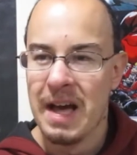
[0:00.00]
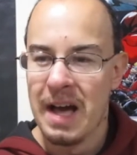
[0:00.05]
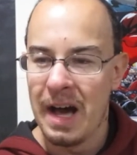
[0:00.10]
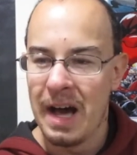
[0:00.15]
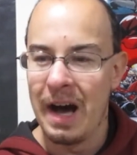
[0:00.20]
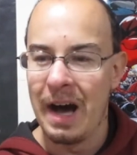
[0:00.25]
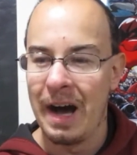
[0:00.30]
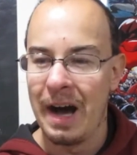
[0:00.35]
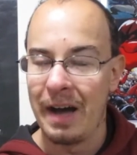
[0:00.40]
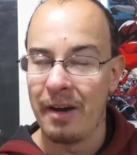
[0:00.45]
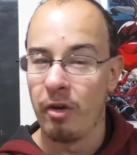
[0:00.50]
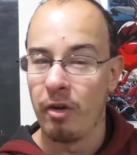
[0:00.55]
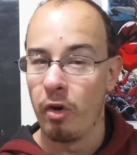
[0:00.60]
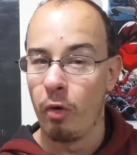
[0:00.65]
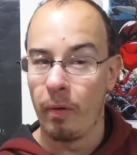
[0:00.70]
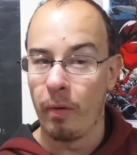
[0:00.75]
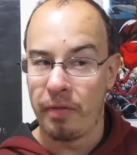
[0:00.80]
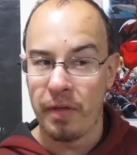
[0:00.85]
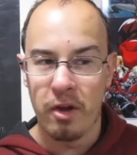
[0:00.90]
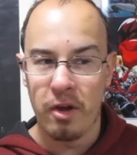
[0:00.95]
I don't know
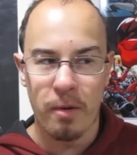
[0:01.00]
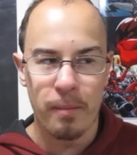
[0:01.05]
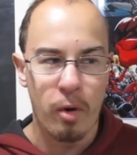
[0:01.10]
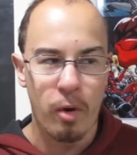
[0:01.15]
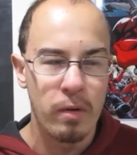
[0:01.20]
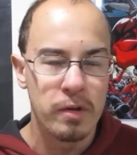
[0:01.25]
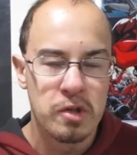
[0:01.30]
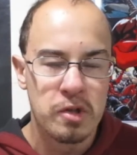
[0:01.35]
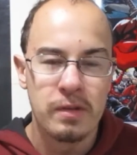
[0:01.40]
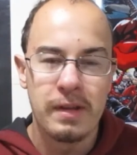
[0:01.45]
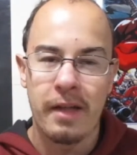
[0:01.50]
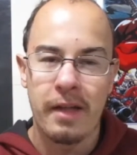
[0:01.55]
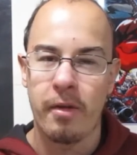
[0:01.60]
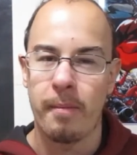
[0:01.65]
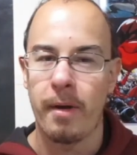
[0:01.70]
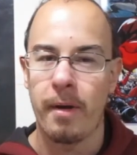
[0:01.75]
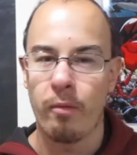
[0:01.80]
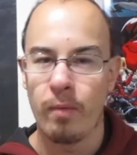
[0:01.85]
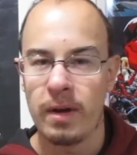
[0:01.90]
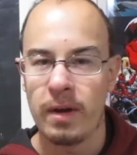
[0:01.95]
what theater I'm going to, now that
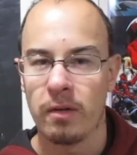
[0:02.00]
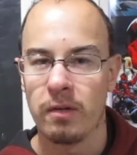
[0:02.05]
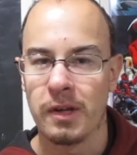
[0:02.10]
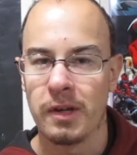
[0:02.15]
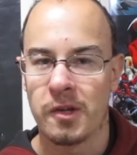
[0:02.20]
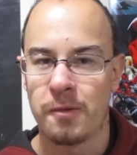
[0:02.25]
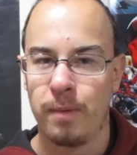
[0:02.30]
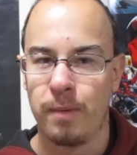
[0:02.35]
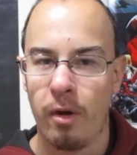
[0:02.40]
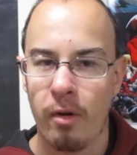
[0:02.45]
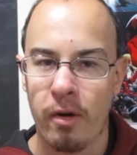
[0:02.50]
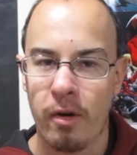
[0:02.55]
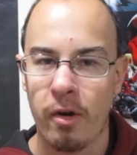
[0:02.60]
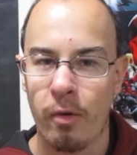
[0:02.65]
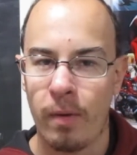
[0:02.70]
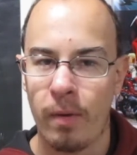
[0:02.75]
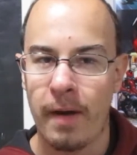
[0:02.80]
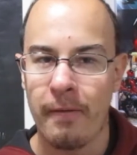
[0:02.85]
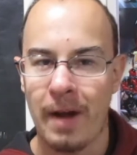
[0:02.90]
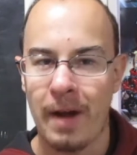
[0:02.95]
my Regal exploded or
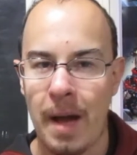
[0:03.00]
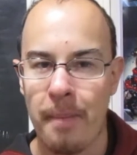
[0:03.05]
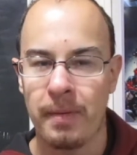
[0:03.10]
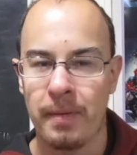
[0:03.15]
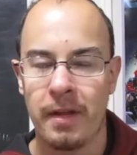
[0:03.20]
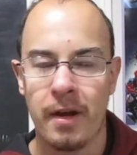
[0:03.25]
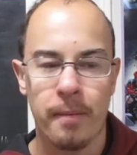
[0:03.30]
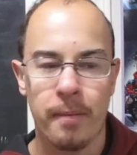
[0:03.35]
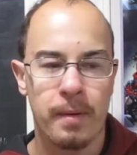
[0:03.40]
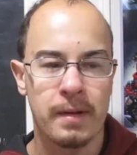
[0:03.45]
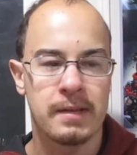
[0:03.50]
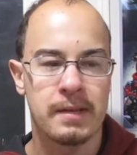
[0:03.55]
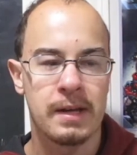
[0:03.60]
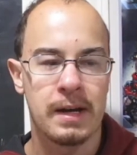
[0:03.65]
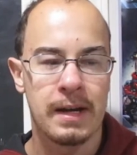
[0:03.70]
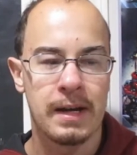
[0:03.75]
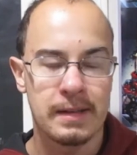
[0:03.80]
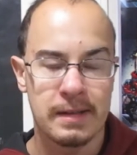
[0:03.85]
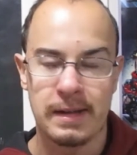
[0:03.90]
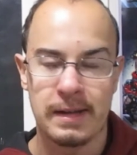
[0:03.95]
whatever happened there, but
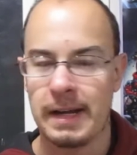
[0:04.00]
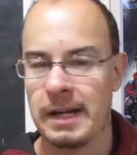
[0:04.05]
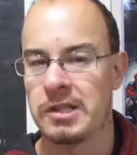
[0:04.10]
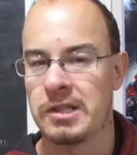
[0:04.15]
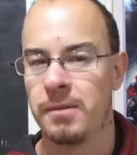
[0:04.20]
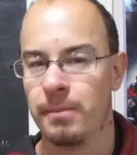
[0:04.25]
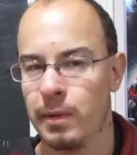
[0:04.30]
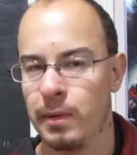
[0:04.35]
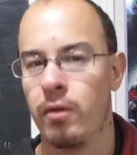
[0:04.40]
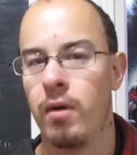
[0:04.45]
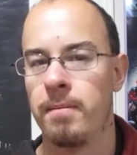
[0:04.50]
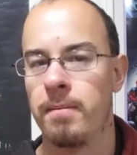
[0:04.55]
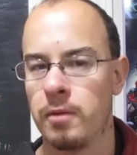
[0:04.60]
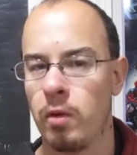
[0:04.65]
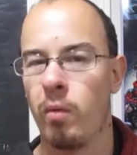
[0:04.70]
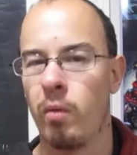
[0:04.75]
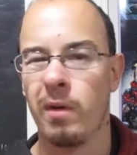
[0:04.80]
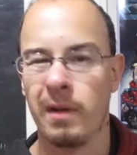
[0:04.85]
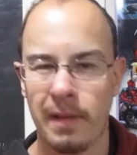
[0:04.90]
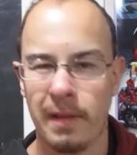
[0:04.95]
it didn't actually blow up,
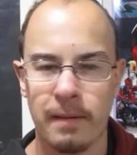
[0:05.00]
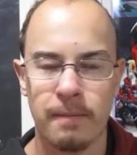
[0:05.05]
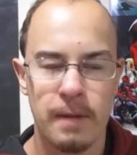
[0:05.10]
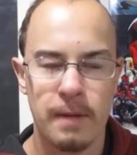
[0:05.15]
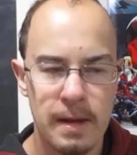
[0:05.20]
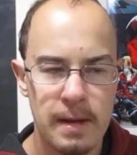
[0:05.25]
don't worry.